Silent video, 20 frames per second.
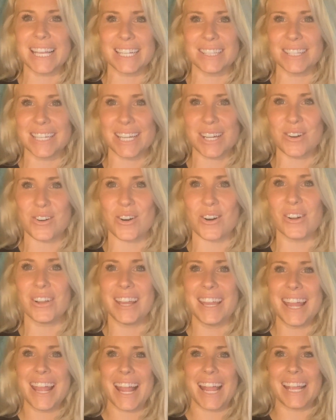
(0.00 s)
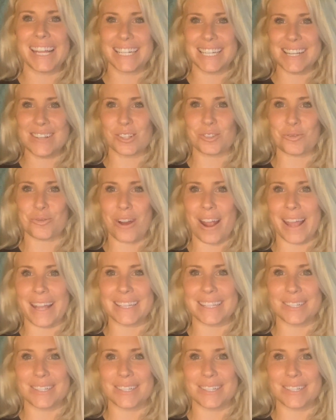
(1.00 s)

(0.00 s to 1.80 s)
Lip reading: illegal, and he is right.